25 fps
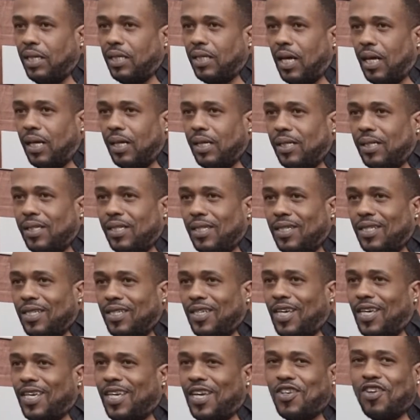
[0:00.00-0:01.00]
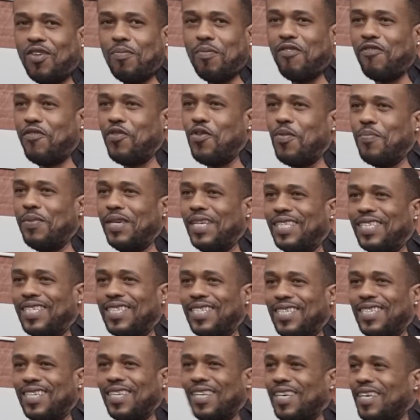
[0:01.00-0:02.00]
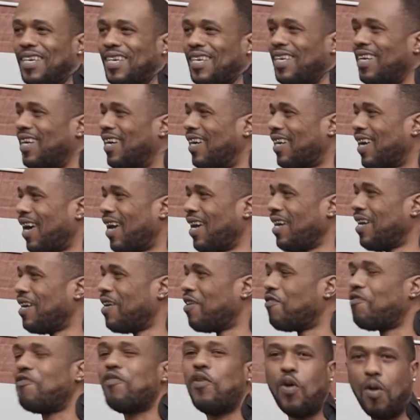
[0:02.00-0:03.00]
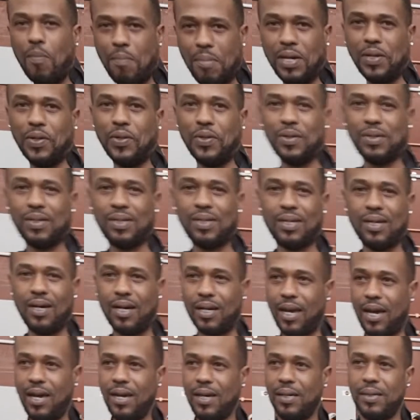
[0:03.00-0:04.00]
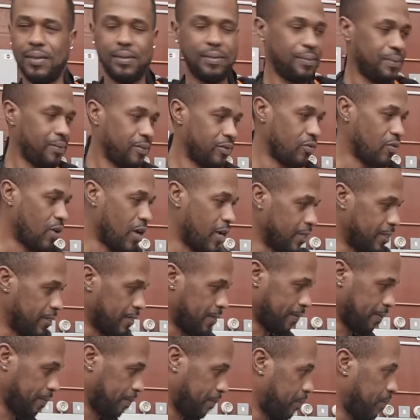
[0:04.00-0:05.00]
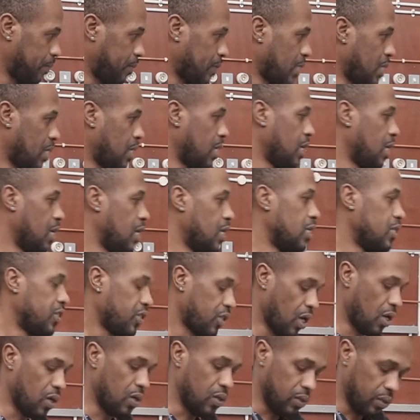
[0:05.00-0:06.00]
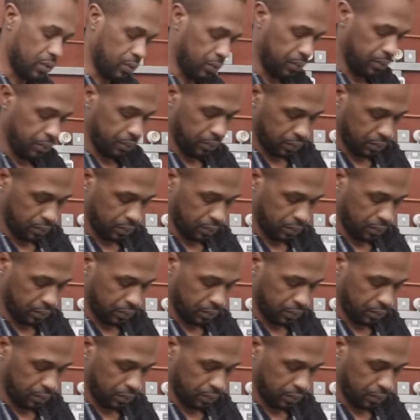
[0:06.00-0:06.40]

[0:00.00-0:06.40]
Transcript: meter. So it cannot be 4 meters. Okay? 4 mil. Okay? Right. So,